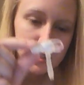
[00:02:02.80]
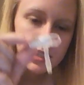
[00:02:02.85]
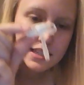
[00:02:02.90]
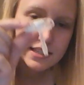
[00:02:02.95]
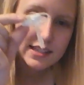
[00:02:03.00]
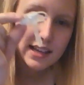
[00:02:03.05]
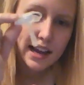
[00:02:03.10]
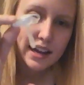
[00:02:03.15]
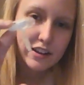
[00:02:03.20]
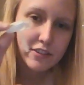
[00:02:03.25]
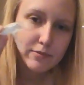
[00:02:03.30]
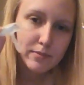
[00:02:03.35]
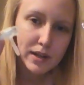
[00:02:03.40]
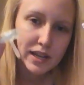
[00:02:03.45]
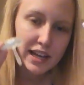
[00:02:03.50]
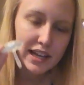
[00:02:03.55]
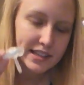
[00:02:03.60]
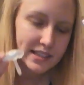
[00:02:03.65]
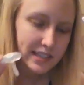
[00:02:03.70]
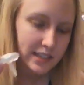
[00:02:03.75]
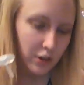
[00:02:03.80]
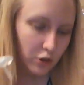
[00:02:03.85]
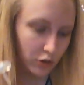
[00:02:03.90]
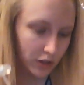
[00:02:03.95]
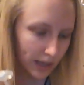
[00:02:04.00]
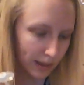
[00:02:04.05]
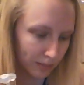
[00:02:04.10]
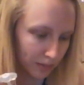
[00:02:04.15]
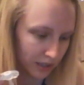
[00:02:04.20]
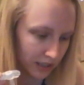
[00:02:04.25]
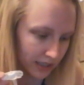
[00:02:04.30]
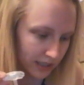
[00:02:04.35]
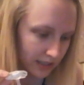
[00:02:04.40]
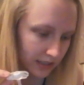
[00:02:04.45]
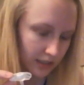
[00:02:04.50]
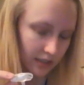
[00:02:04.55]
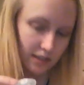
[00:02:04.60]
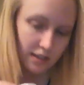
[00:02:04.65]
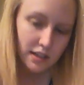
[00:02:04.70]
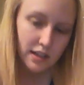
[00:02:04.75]
inside of Mackenzie. Hold on,
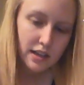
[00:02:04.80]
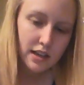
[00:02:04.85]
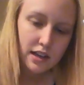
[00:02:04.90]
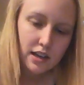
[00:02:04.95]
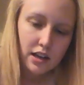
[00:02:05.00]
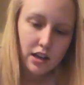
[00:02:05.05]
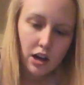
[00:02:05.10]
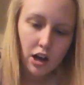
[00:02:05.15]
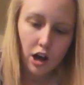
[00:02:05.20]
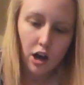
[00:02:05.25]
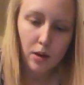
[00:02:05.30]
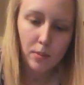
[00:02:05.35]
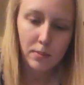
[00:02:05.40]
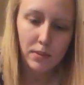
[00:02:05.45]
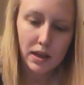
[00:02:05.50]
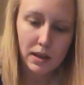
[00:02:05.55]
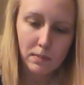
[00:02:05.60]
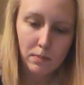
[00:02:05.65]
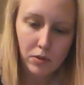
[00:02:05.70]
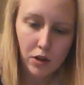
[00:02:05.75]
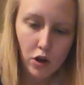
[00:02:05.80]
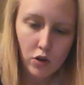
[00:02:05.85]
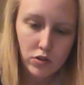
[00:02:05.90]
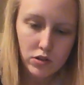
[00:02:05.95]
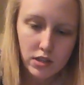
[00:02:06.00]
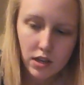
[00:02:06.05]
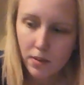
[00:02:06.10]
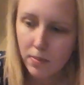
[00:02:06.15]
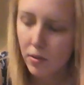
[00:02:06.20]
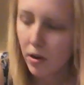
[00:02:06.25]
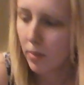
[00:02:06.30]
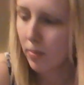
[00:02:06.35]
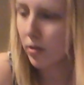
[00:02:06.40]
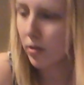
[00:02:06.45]
please. It blows up a